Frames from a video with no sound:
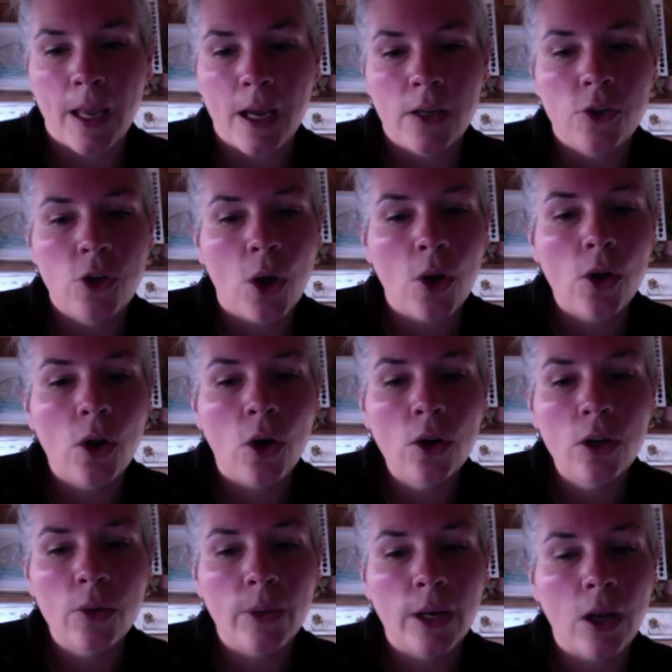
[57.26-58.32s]
No
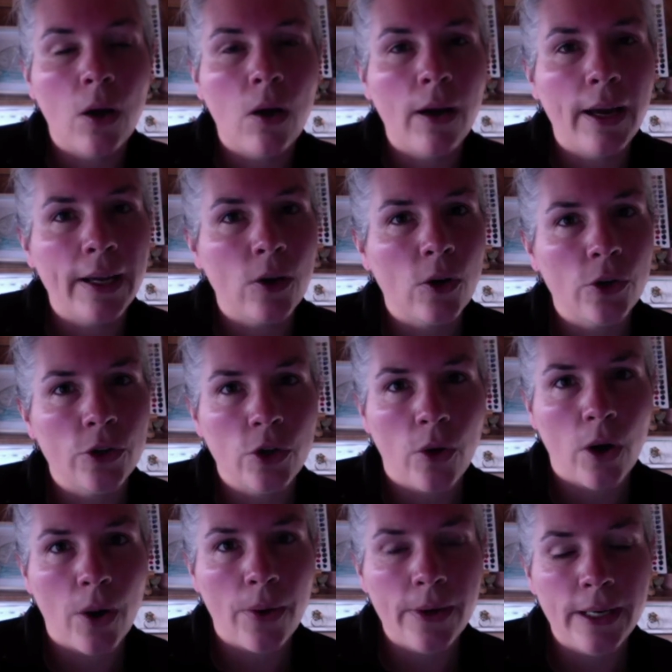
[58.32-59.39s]
longer relying on
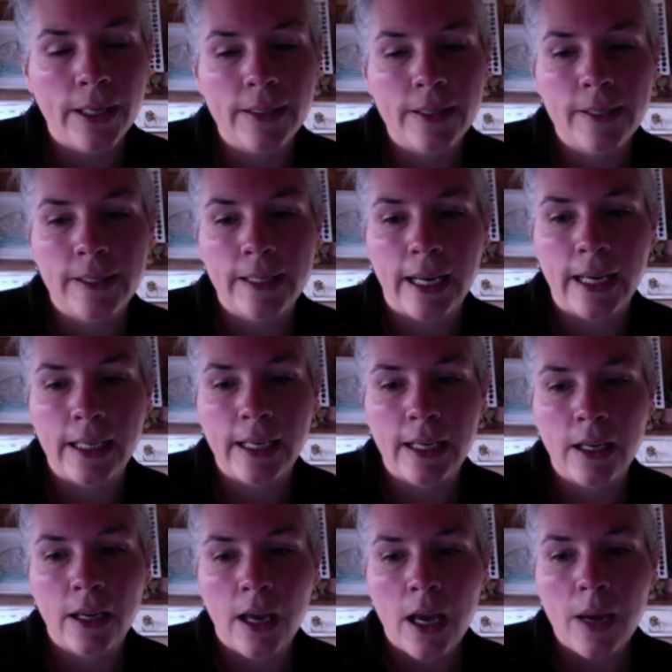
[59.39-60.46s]
your own
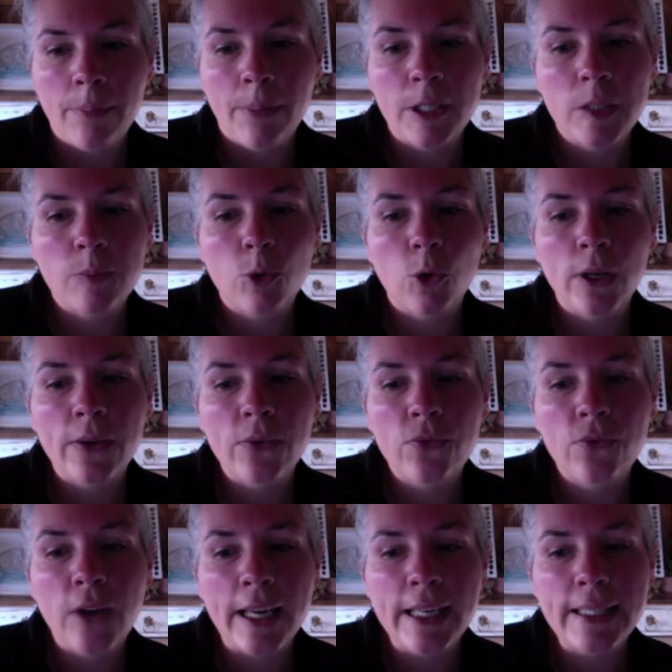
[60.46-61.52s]
understanding, but sprawling
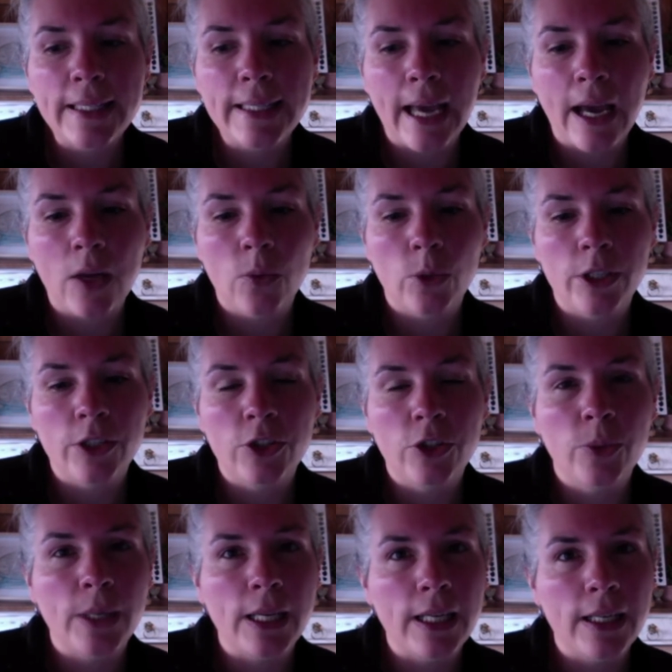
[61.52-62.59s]
face downward
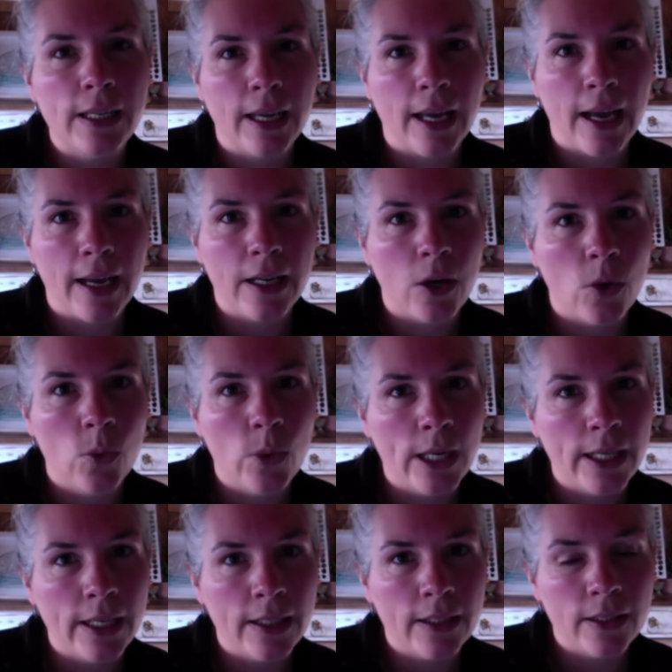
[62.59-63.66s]
to indicate a
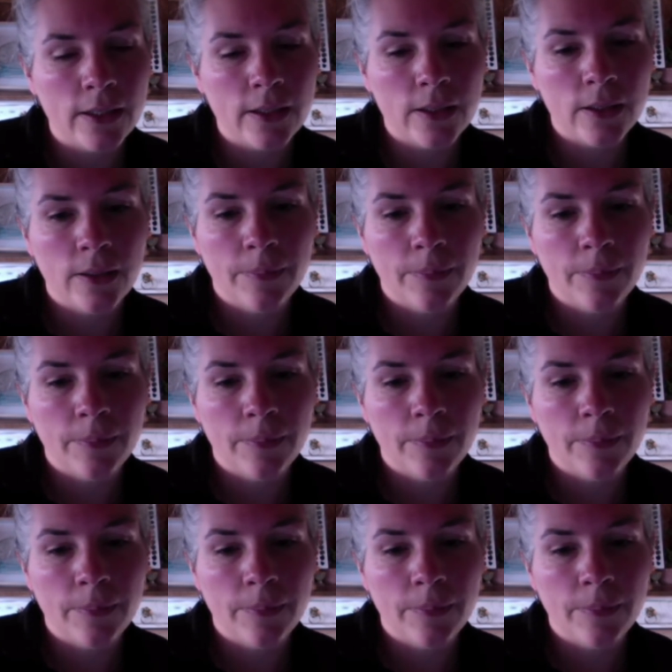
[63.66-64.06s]
willingness.